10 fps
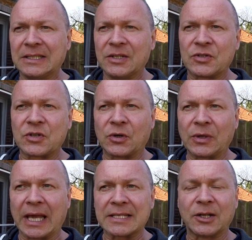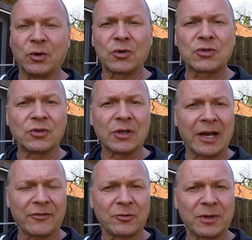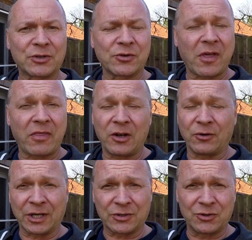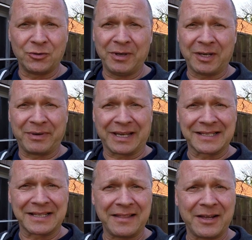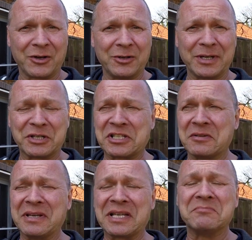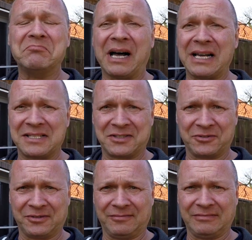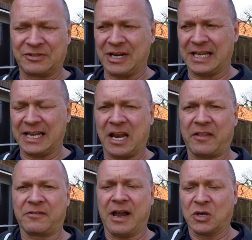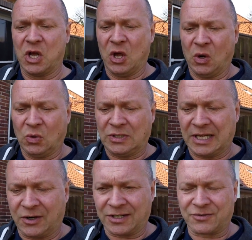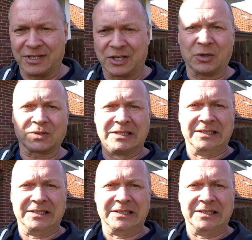So yes, and also you have to make sure that they don't get too big, because then they're going to be just the biggest bastard to try to get out of the ground. Oh dear God, it's really cold.